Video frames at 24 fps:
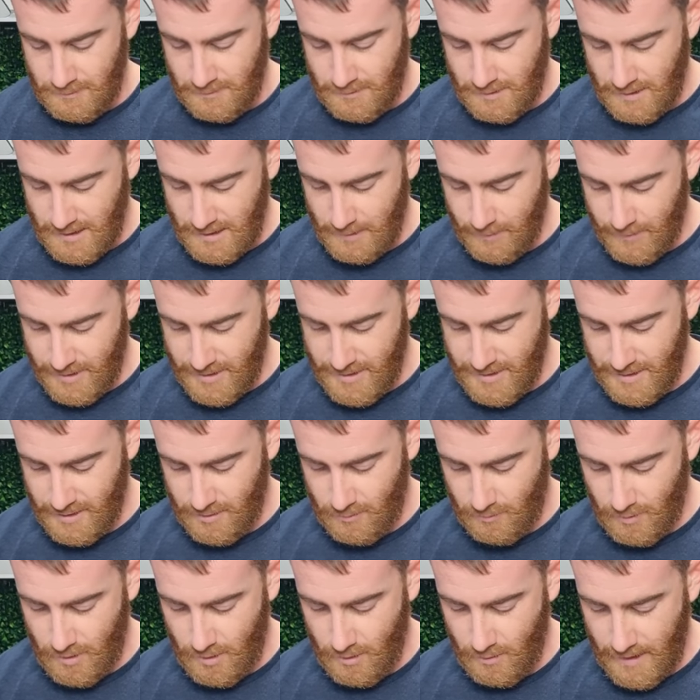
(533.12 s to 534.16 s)
And then we're just going
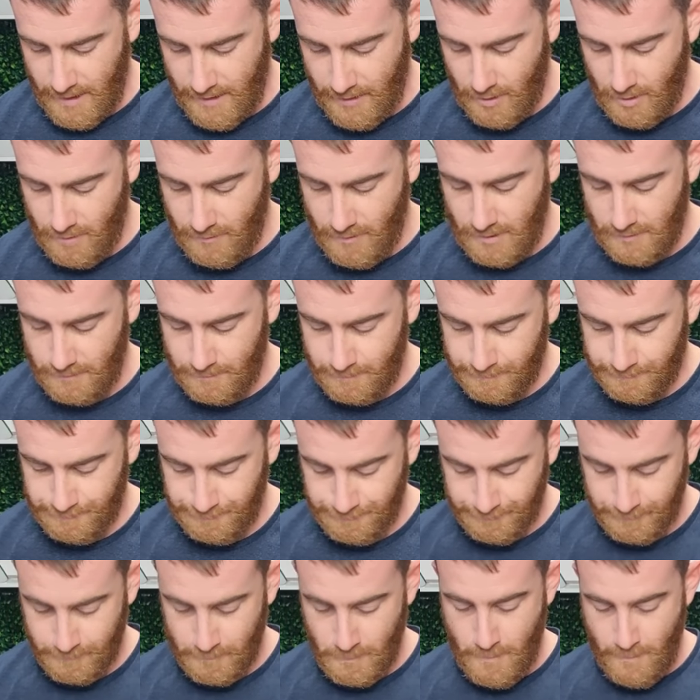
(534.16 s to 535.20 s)
to roll that over.
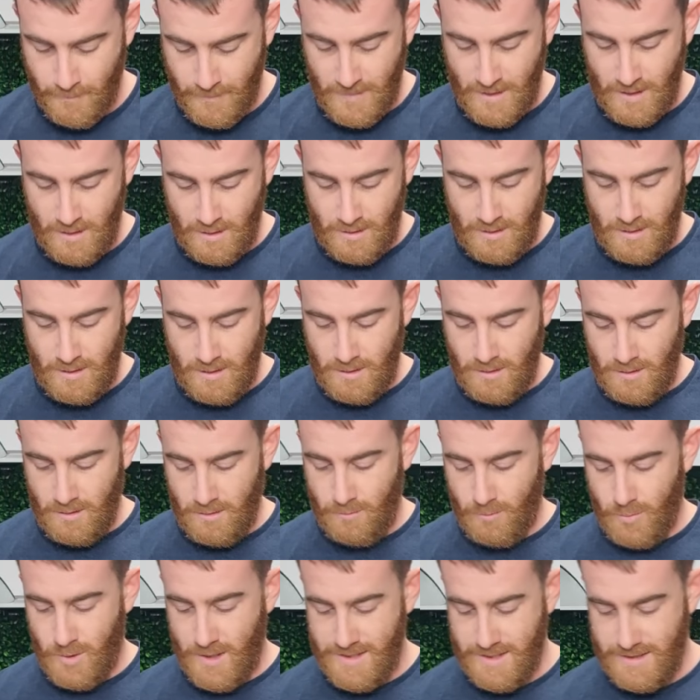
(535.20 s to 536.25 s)

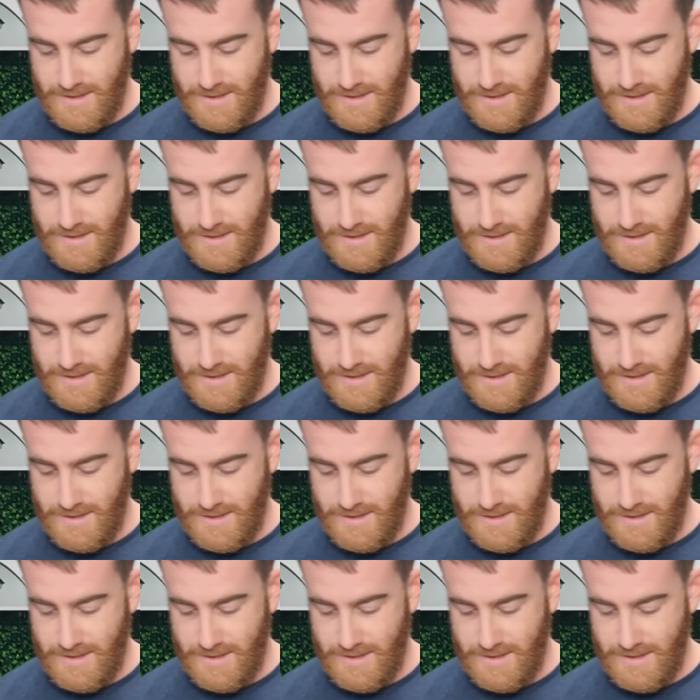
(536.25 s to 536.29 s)
Press